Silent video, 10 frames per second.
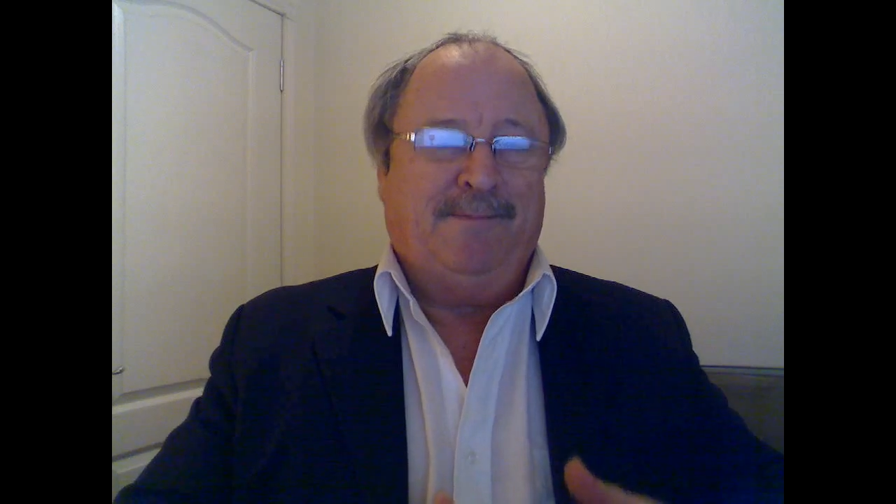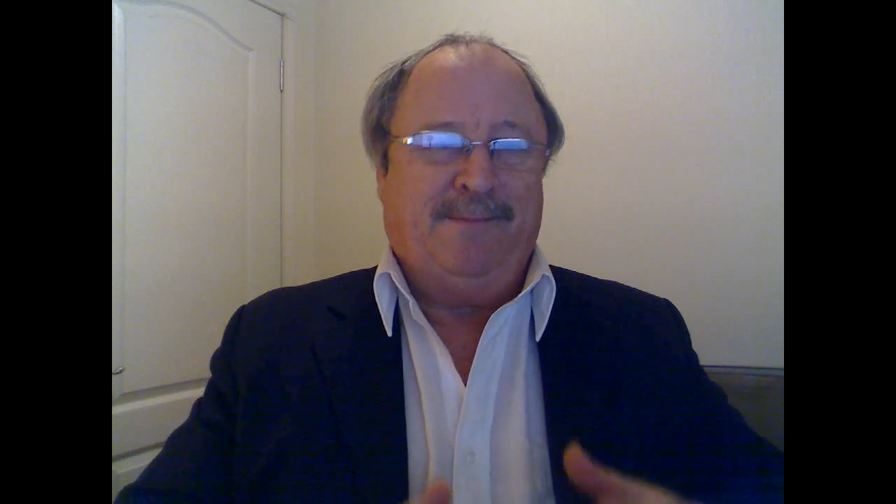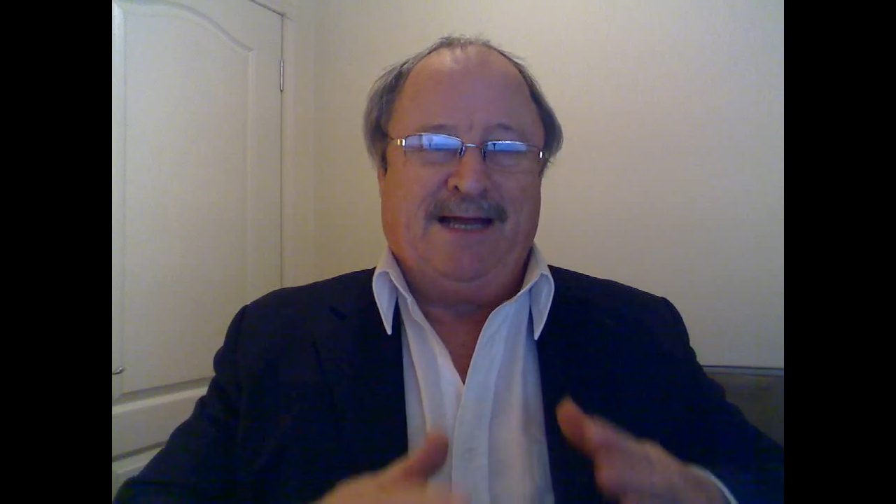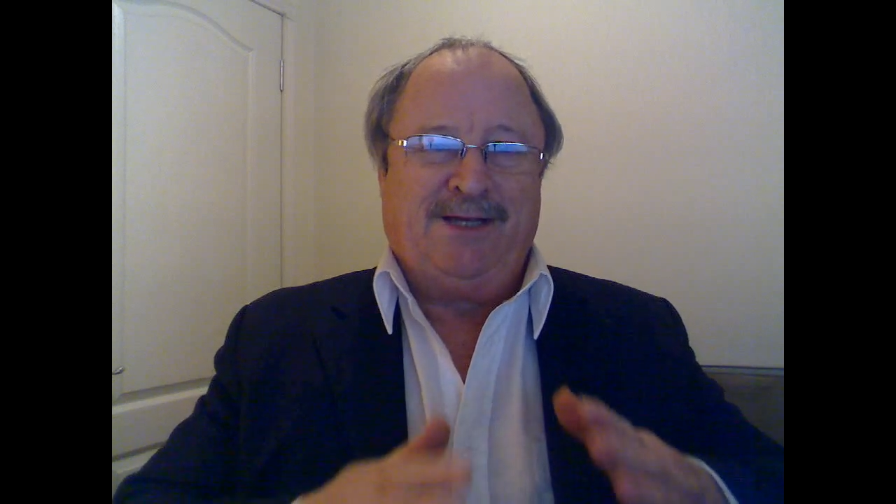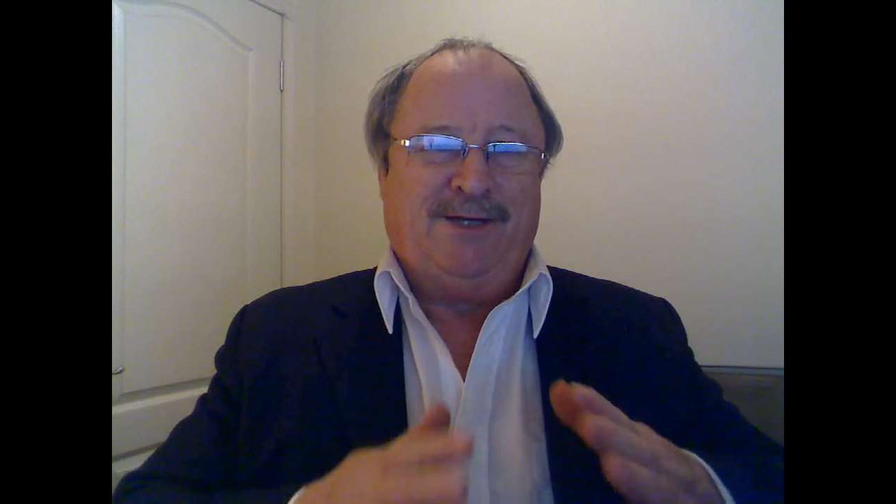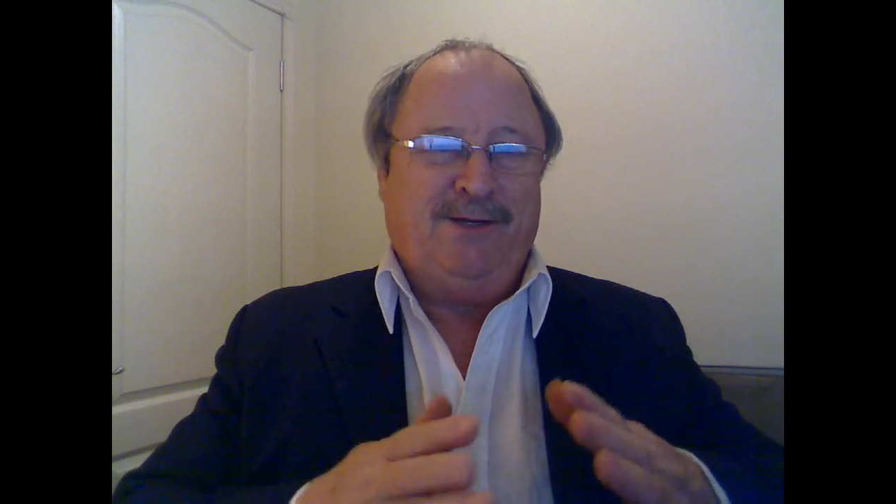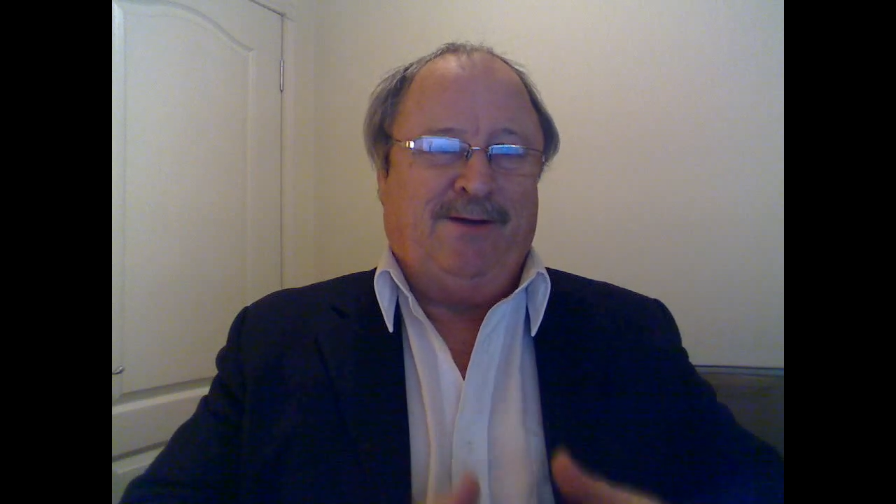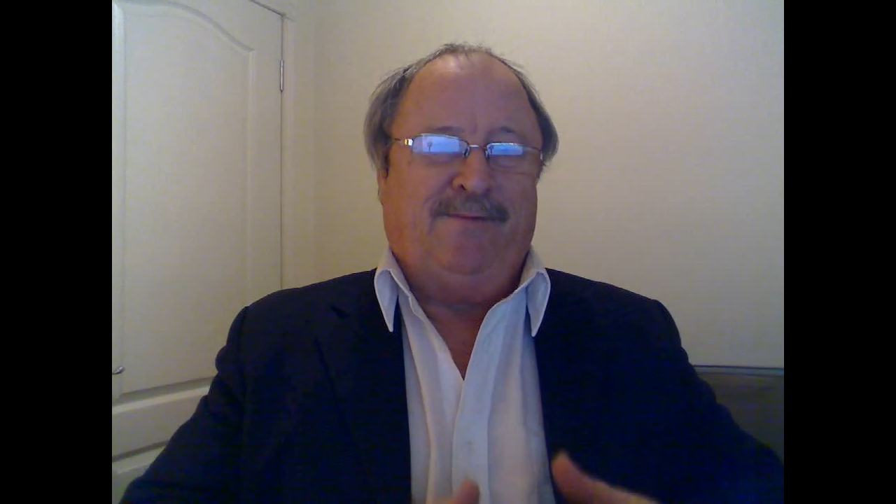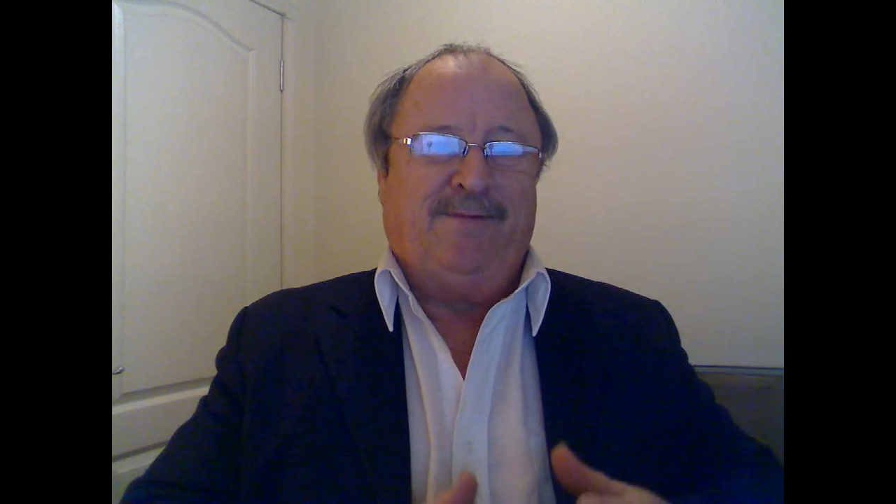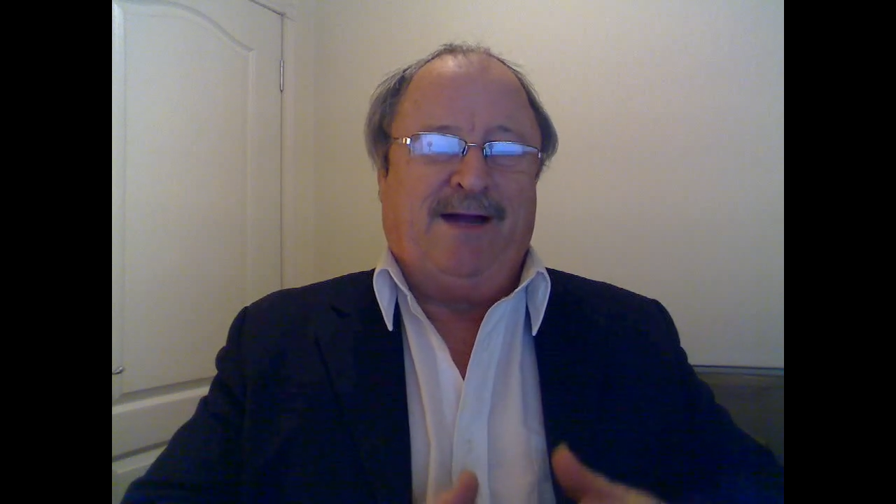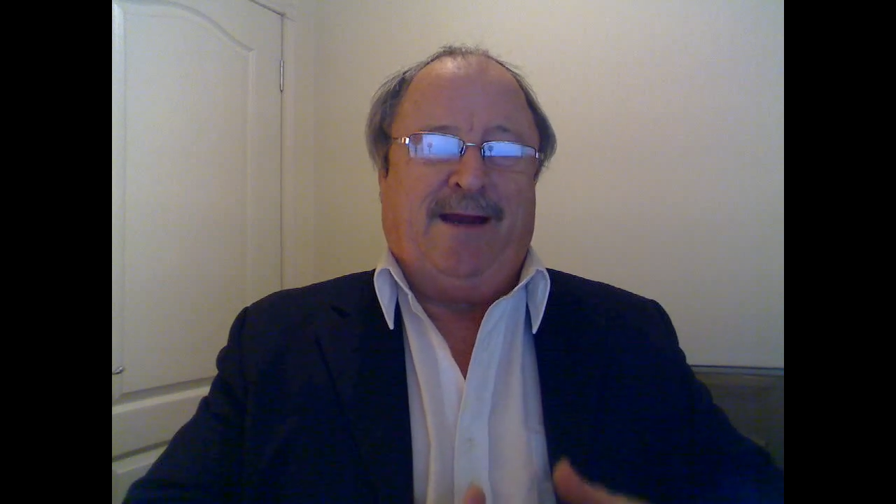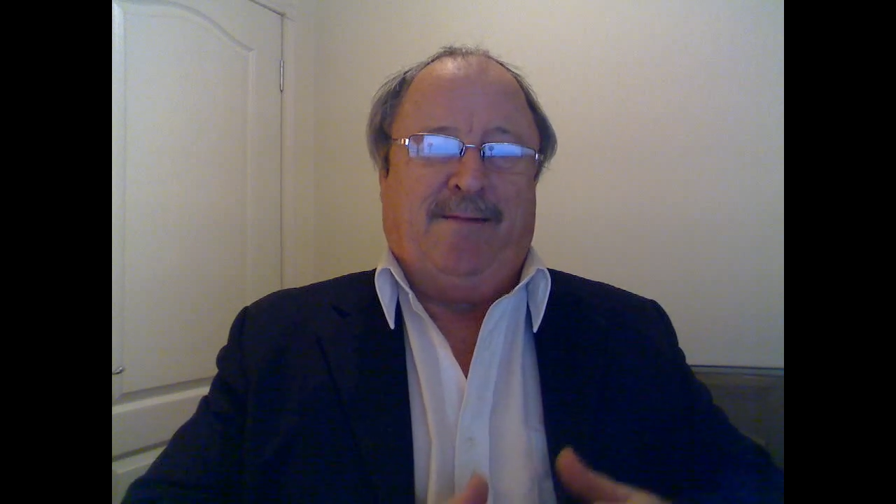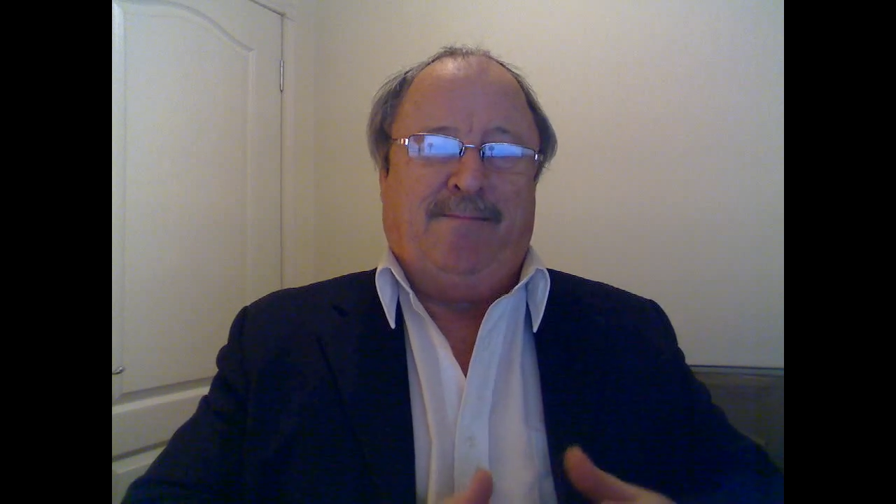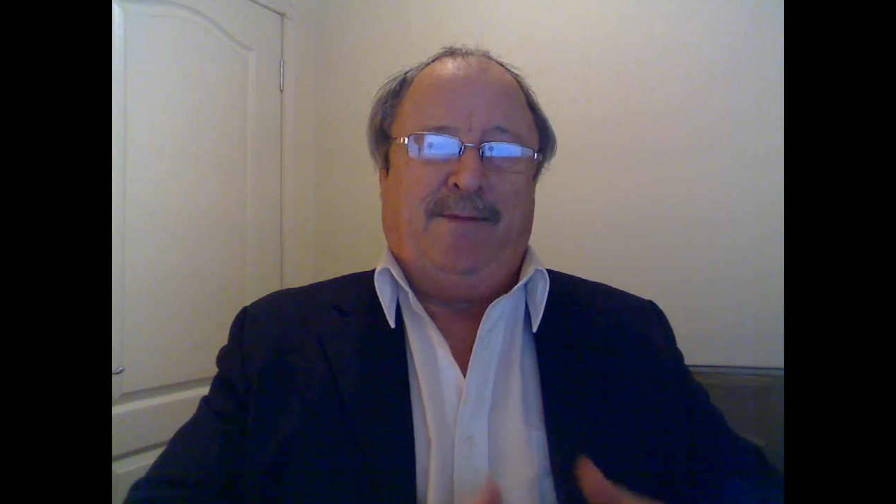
That's not right in